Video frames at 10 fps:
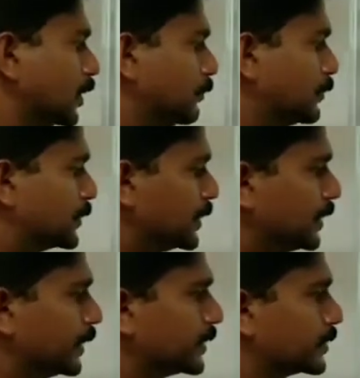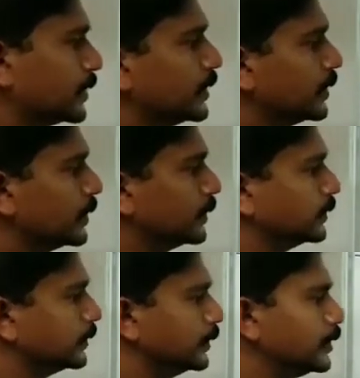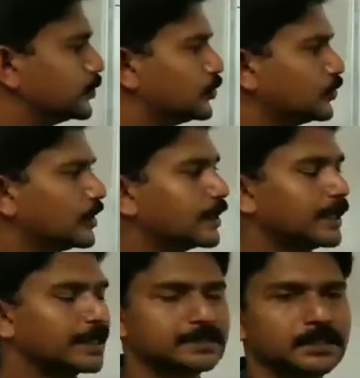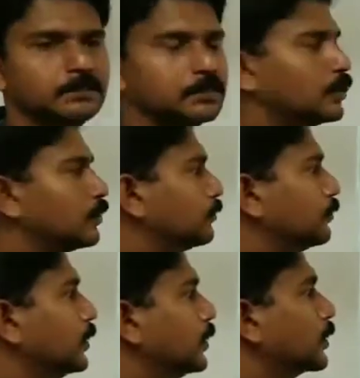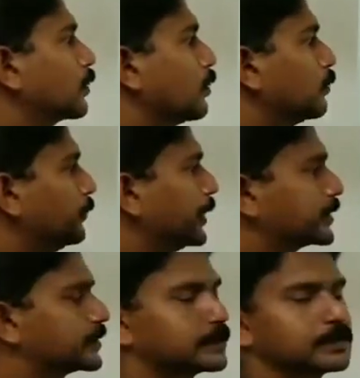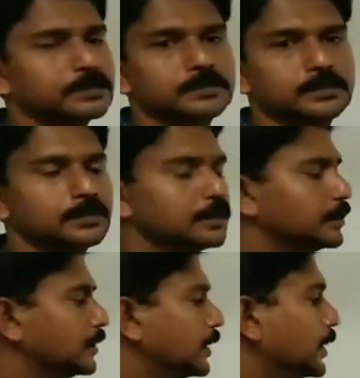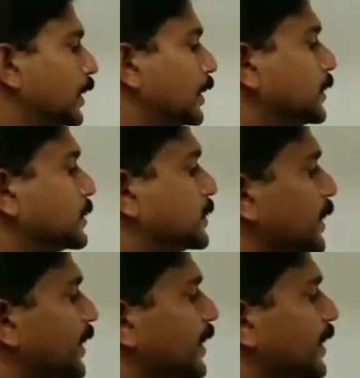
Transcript: If you see that, these two are example of convex, and its